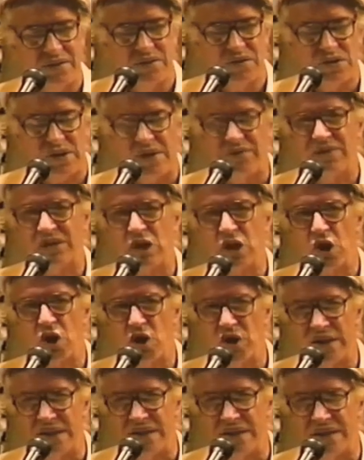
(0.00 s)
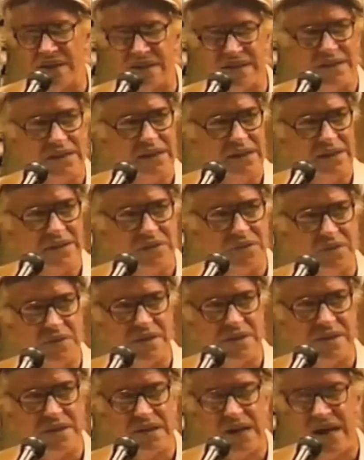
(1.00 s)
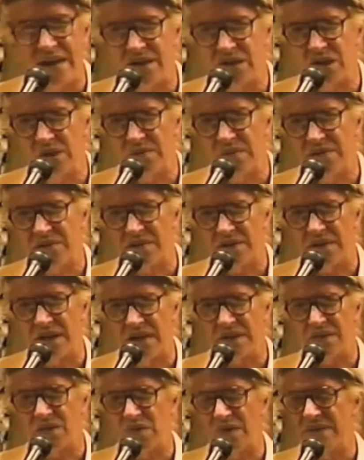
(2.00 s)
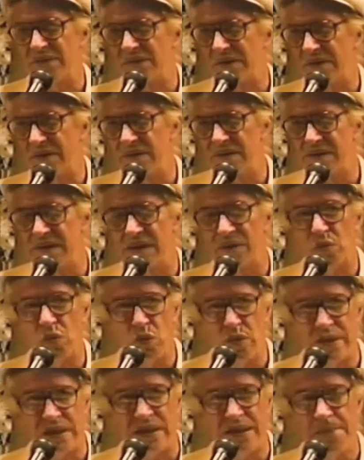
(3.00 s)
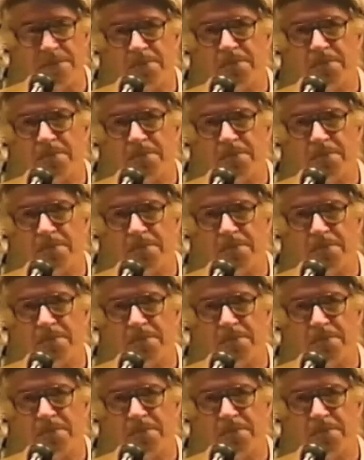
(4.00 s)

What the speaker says: Jeff Kurland is there, who was his costumer for like 12 years, and Woody.